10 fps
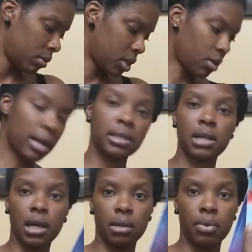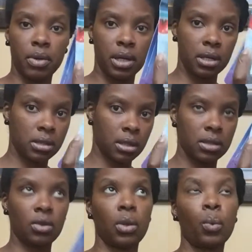So I stocked up on these. It's
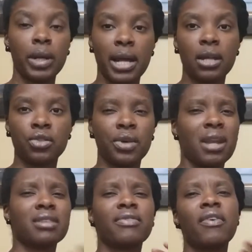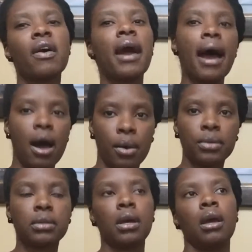only one Dollar Tree and it's far
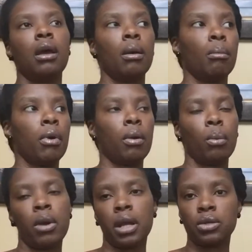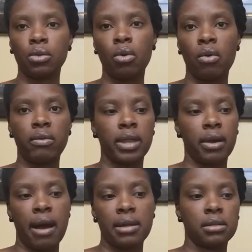out. But when I do go over
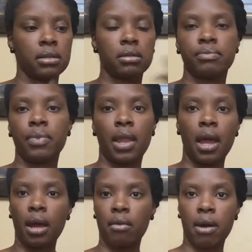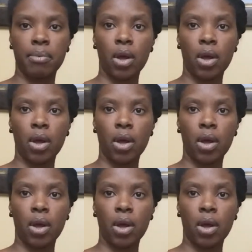there, I just, I grab the